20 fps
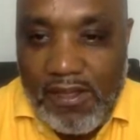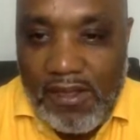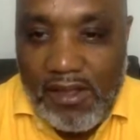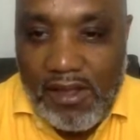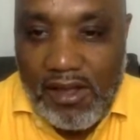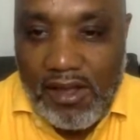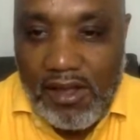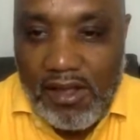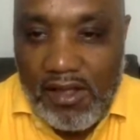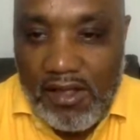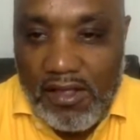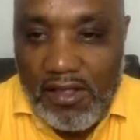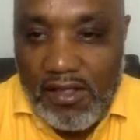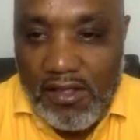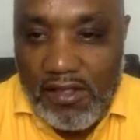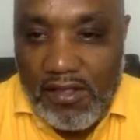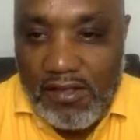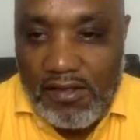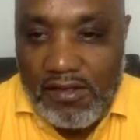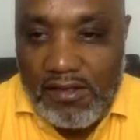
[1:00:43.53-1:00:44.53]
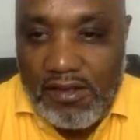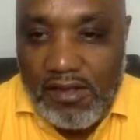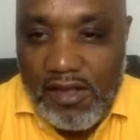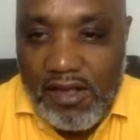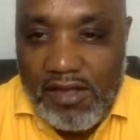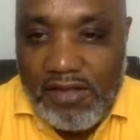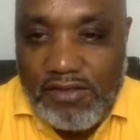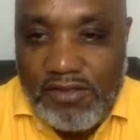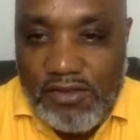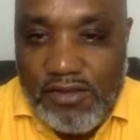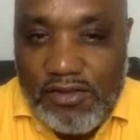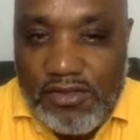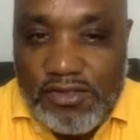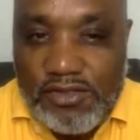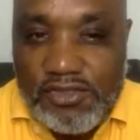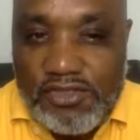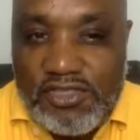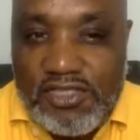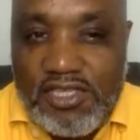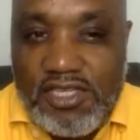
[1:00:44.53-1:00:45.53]
Yeah. I
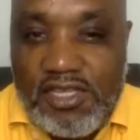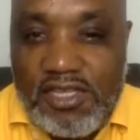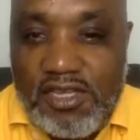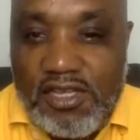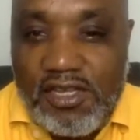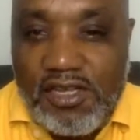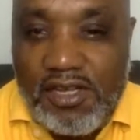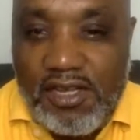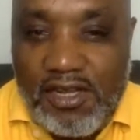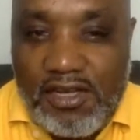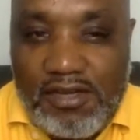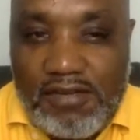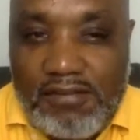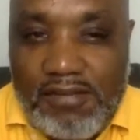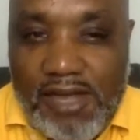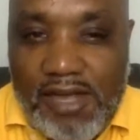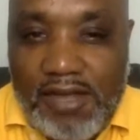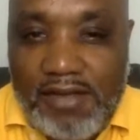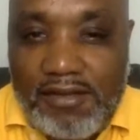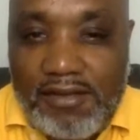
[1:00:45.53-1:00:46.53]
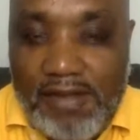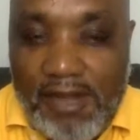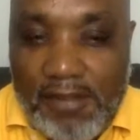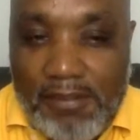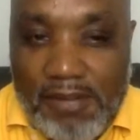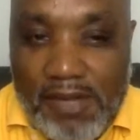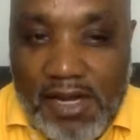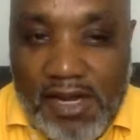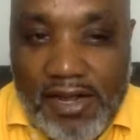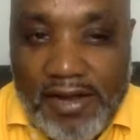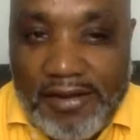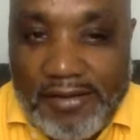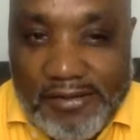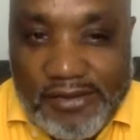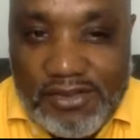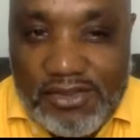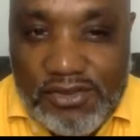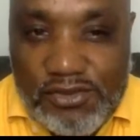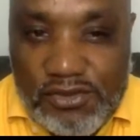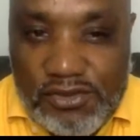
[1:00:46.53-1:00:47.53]
told you, see, I know my grandmother
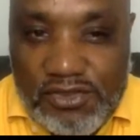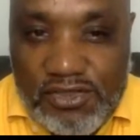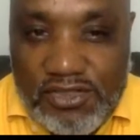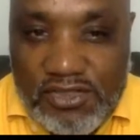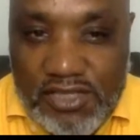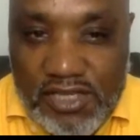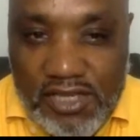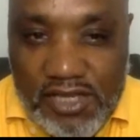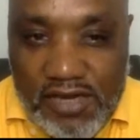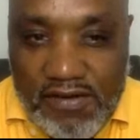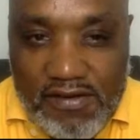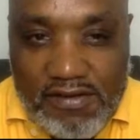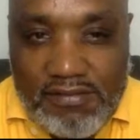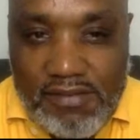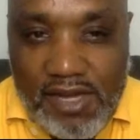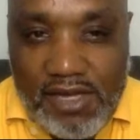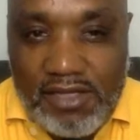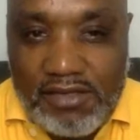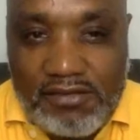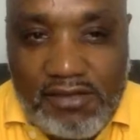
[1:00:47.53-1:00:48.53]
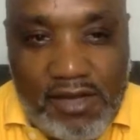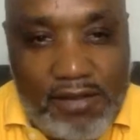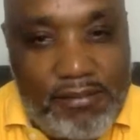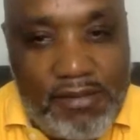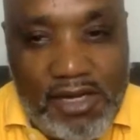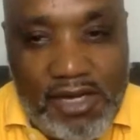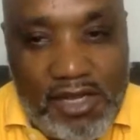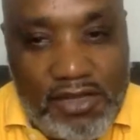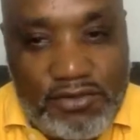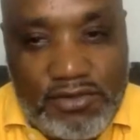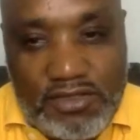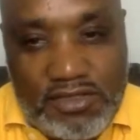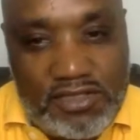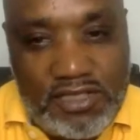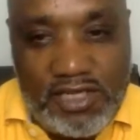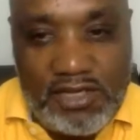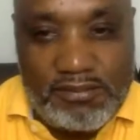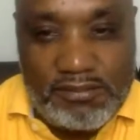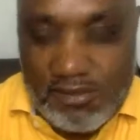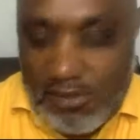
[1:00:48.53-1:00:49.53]
alone used to say it. Everybody grandmother used to
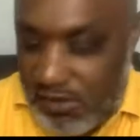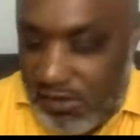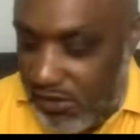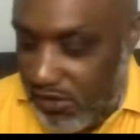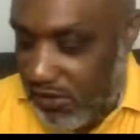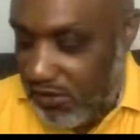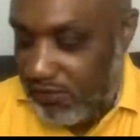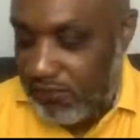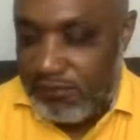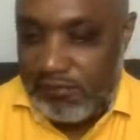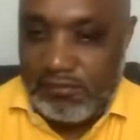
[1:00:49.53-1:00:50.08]
say them things.